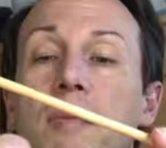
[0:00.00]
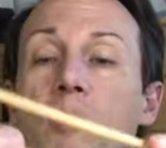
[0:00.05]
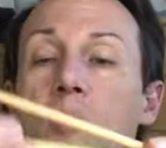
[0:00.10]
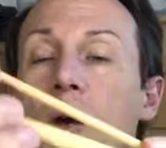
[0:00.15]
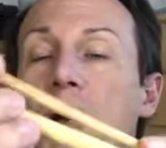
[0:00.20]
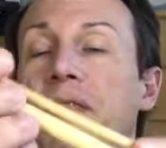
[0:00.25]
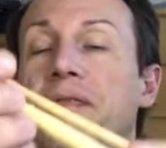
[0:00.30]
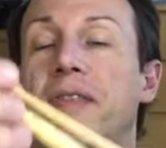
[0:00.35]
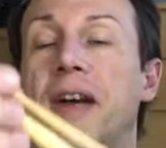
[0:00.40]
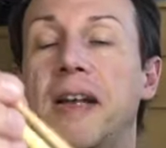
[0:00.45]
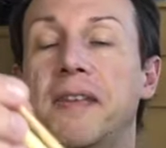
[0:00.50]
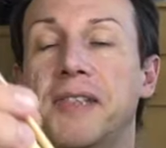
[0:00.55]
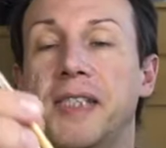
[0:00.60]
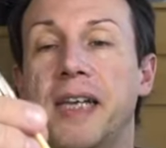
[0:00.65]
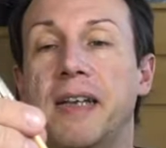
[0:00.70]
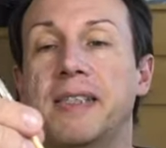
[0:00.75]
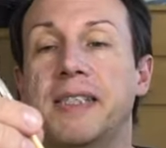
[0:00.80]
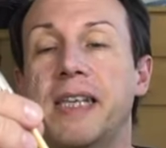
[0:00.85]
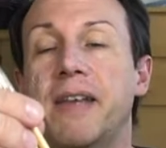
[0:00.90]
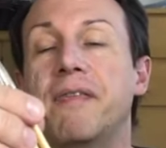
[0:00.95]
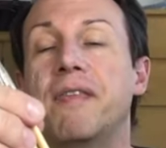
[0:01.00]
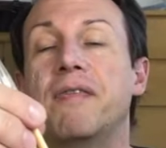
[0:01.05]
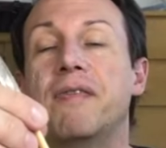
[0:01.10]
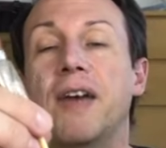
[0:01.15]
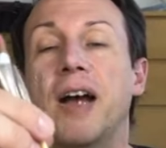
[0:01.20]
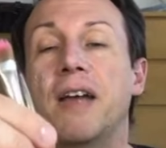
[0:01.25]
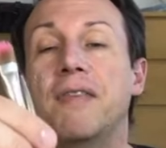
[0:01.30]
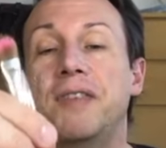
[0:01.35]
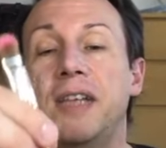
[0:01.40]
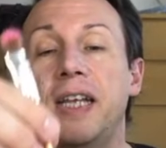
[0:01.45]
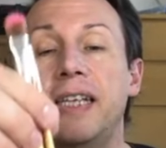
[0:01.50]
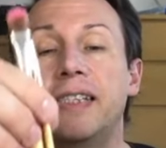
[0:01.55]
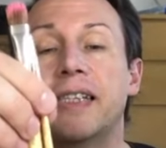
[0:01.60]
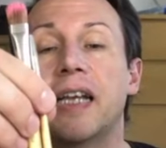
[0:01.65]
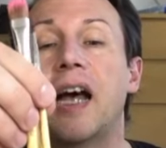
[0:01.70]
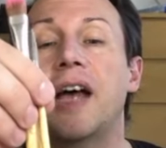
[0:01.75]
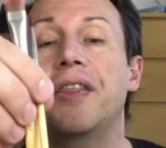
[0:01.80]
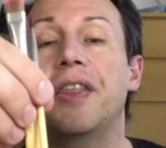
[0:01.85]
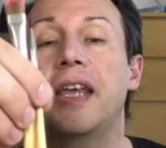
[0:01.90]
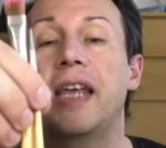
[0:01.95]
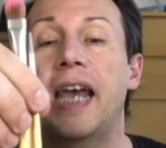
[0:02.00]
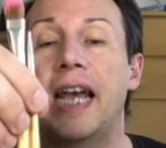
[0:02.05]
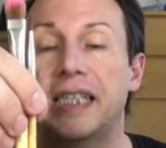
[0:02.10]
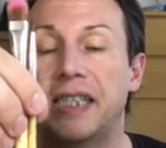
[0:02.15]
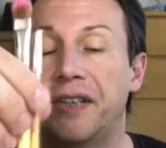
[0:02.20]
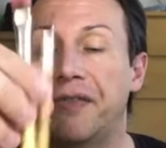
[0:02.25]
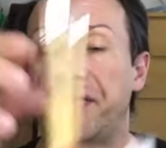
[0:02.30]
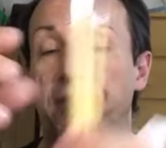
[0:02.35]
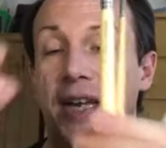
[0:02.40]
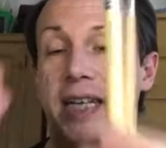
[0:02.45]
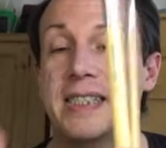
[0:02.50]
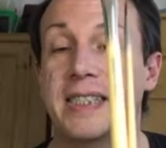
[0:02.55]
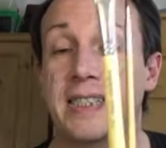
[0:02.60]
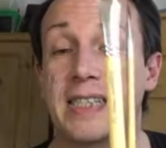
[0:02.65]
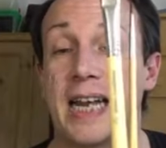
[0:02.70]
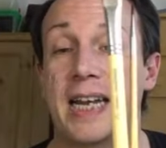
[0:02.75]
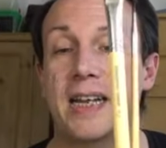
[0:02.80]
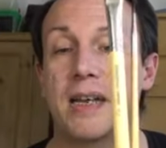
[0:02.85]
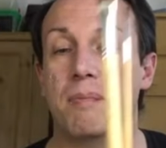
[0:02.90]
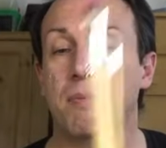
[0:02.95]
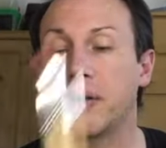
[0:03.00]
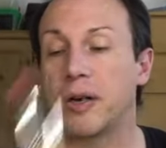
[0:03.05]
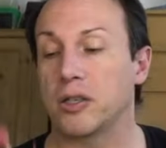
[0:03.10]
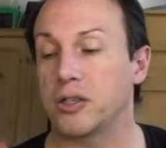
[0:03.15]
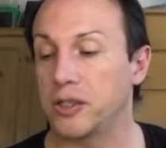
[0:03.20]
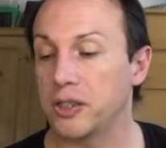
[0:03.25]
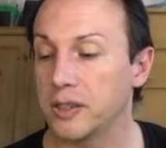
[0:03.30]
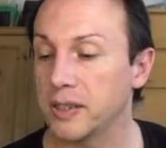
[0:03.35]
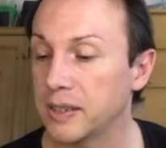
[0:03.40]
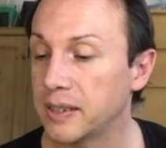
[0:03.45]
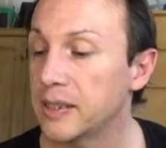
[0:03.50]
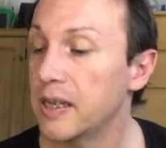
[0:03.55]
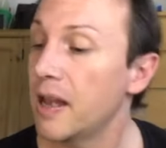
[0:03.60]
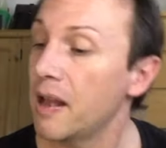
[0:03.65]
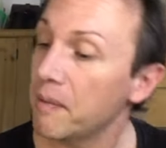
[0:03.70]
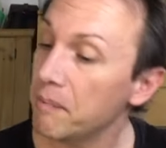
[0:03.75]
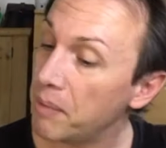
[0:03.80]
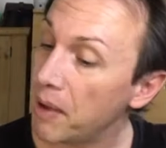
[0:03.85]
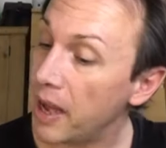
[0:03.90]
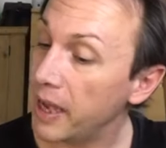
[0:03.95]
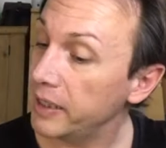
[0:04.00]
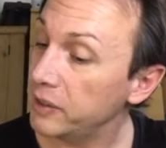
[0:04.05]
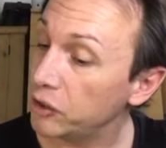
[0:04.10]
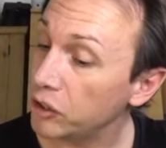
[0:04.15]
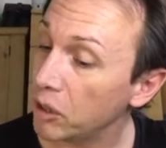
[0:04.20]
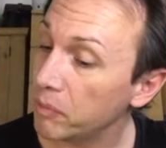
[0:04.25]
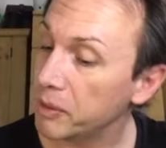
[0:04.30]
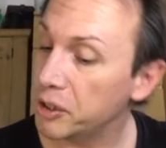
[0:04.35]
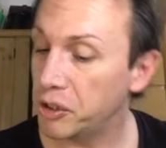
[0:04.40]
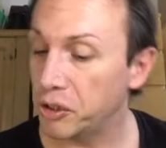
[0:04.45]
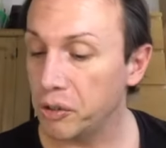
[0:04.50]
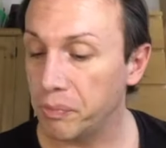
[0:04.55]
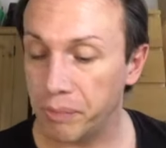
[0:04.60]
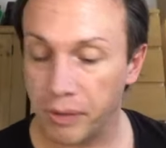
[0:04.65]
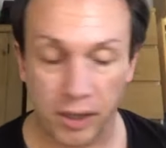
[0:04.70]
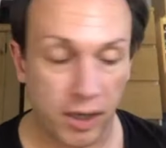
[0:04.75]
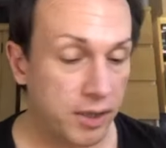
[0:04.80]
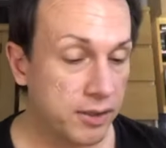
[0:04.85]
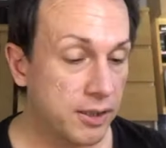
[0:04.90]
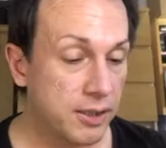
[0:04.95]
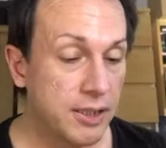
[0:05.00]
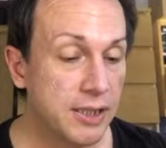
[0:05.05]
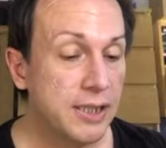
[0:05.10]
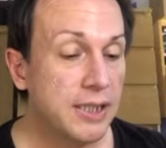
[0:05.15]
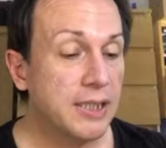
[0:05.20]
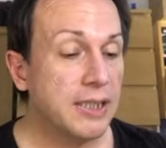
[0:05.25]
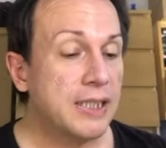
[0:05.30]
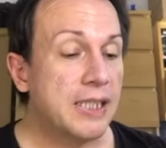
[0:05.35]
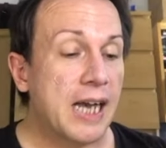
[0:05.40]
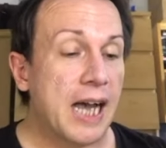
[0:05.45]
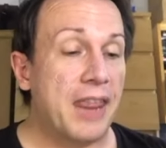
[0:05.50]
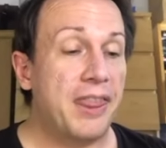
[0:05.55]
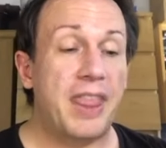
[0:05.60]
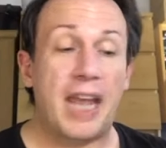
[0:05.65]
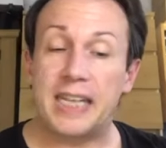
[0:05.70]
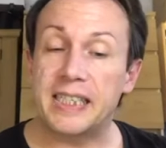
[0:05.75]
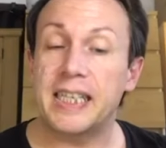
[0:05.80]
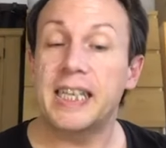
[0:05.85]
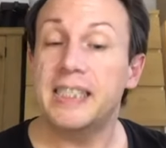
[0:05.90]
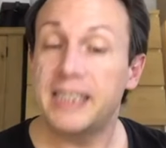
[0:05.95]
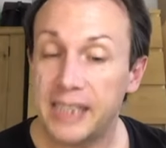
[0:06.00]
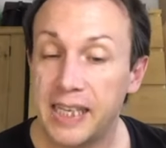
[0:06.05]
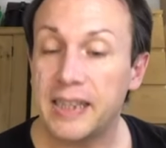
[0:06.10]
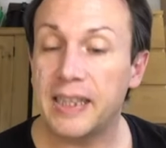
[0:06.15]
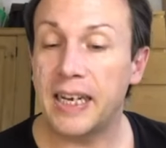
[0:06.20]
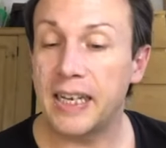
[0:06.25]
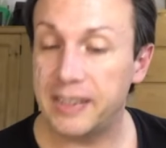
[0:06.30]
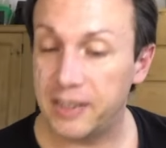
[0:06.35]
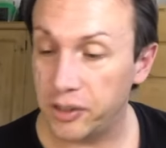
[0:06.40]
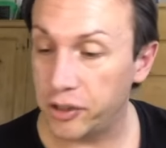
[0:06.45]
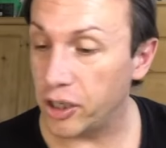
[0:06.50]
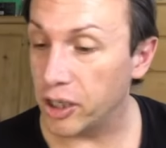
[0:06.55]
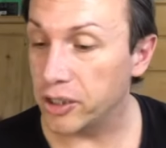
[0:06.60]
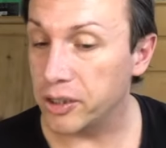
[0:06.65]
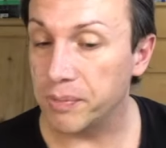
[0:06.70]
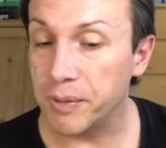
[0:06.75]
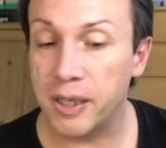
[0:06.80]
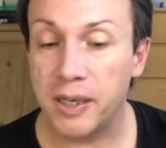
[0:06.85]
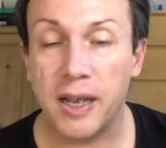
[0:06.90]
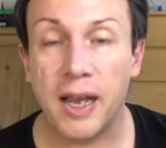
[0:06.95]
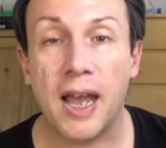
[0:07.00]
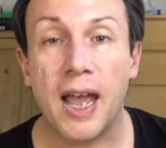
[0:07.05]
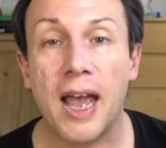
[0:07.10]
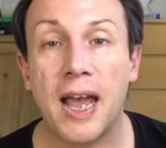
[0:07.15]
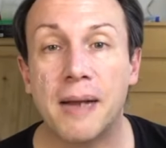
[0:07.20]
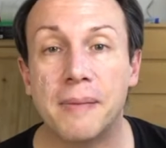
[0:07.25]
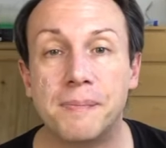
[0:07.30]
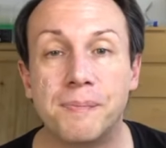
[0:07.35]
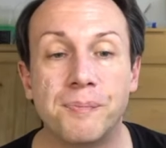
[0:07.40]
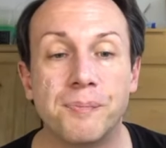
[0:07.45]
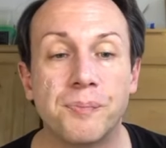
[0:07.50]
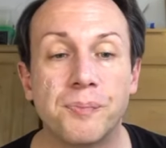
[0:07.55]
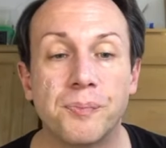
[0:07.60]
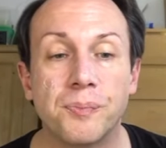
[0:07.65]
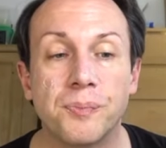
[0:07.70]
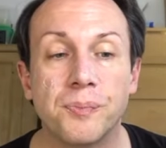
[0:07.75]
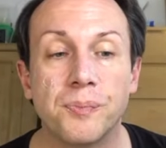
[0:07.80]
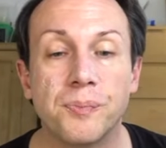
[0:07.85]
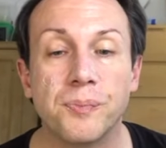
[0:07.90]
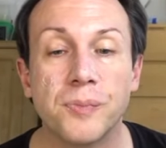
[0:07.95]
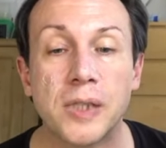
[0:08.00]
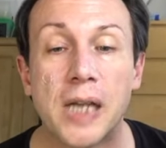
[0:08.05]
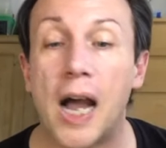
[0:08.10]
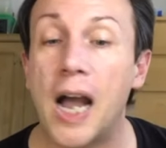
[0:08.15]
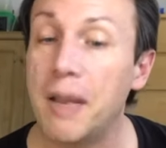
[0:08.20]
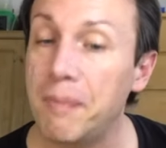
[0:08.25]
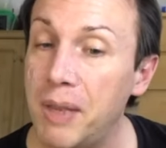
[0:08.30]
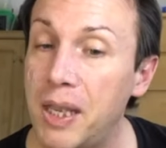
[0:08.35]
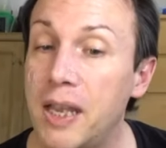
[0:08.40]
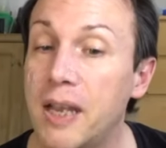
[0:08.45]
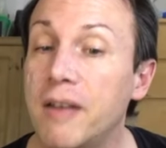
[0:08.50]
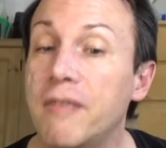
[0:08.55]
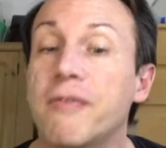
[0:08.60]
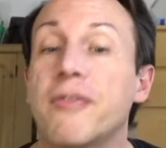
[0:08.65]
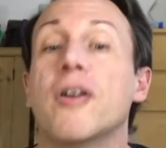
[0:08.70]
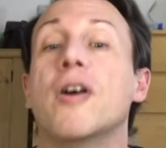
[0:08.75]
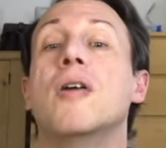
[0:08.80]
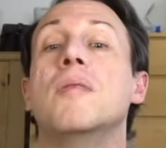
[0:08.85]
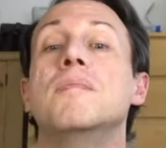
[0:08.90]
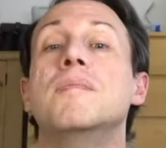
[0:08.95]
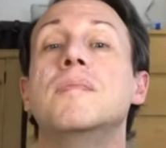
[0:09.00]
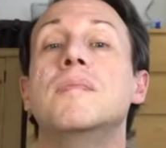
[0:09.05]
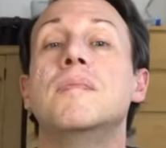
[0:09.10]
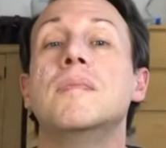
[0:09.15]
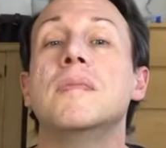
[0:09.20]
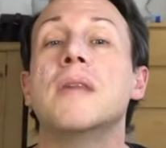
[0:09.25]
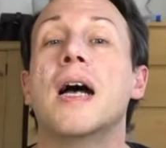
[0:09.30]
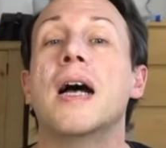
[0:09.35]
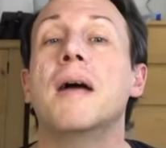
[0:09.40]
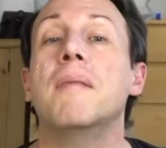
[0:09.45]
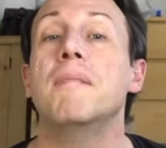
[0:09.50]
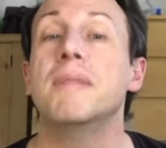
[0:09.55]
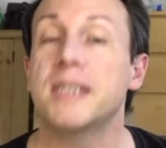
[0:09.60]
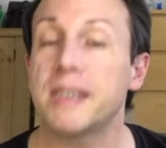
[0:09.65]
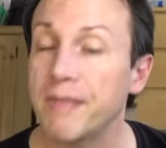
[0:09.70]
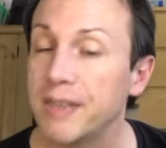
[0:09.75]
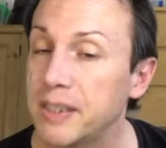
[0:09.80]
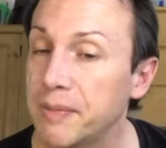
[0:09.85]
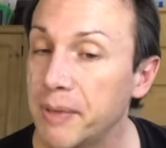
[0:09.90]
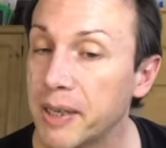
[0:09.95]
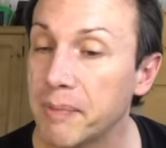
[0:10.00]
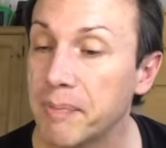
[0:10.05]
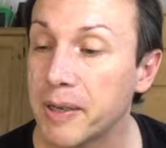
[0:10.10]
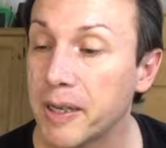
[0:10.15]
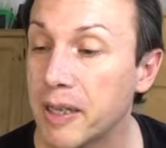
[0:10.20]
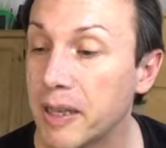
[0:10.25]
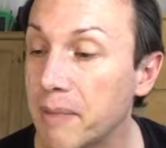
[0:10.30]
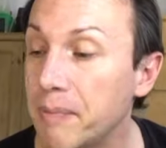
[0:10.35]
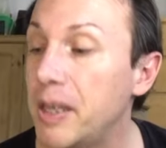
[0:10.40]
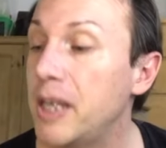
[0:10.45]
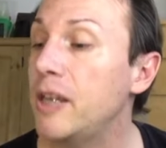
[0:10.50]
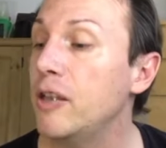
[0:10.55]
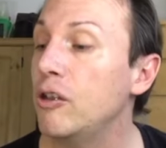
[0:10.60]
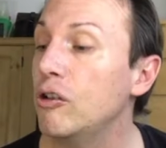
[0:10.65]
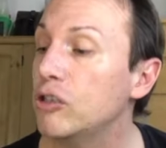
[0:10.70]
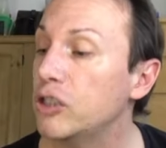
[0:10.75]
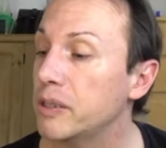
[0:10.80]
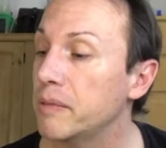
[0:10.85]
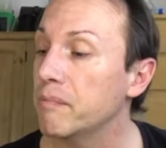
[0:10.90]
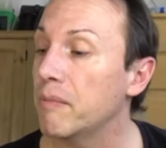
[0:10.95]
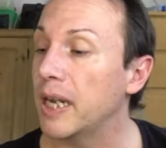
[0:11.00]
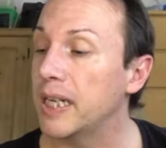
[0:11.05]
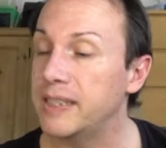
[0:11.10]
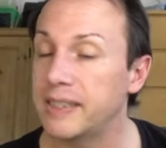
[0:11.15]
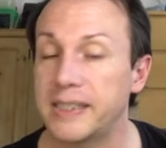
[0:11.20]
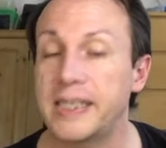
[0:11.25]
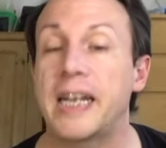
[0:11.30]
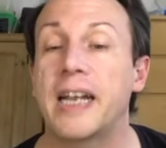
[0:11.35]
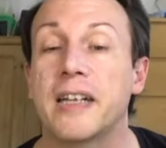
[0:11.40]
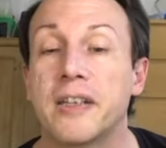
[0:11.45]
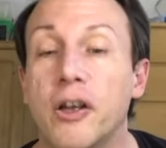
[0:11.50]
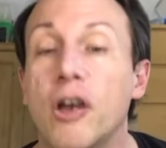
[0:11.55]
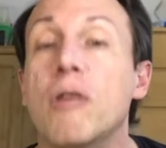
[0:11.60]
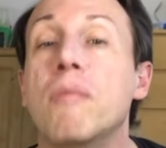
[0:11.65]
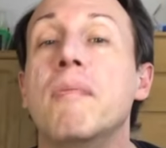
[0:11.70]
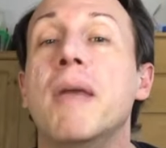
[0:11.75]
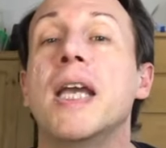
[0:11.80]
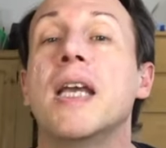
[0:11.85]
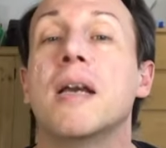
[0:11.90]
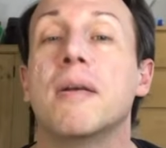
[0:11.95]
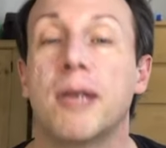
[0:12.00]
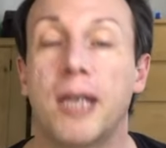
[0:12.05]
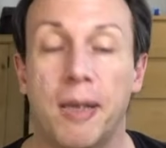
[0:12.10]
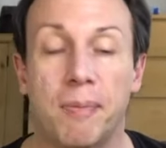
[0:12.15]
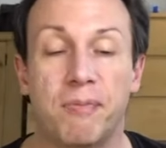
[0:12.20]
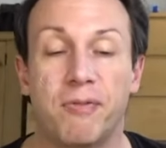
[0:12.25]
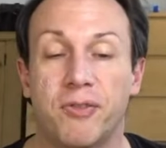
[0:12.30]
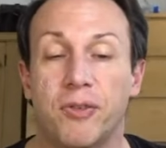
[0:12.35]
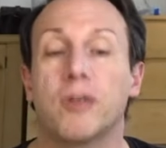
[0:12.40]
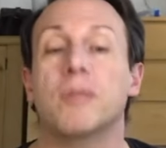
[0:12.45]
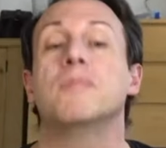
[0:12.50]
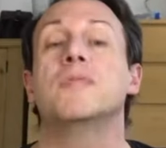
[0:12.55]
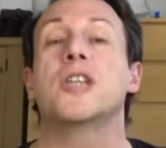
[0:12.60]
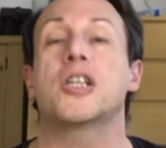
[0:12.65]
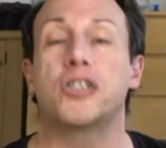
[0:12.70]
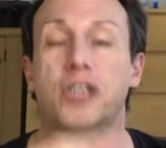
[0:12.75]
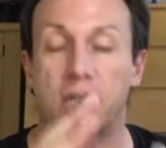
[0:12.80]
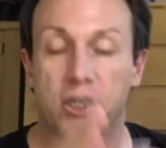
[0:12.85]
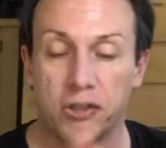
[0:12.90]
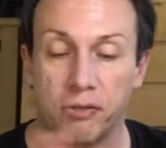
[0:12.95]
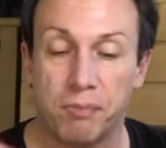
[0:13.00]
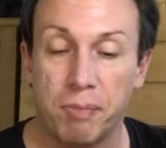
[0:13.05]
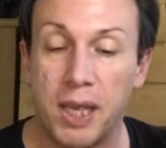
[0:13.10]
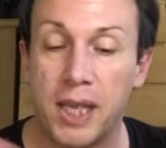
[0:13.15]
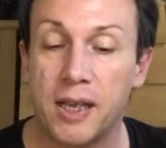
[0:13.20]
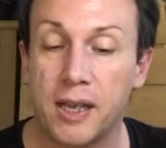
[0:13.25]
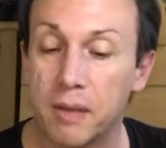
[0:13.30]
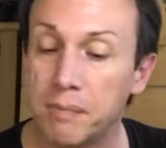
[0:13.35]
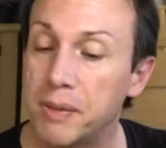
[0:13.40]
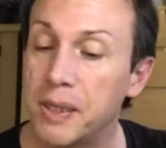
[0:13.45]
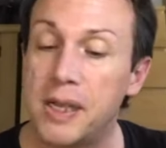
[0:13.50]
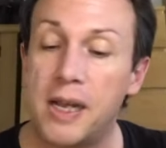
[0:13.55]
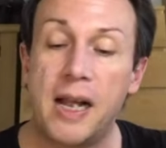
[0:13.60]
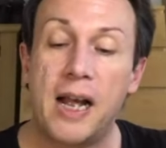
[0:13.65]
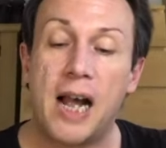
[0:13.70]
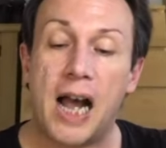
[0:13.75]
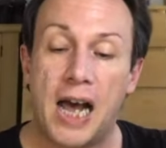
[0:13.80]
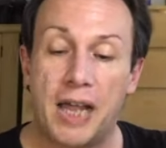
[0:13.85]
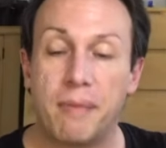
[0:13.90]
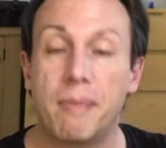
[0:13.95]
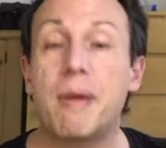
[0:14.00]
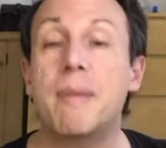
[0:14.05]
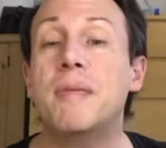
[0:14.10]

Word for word: Bdellium 1575. These are the SFX Bdellium brushes by Thomas Supernant, And that is it, ladies and gentlemen. Um, I'm Ian from um, Makeup Academy using my stay-at-home makeup kit from Treasure House of Makeup.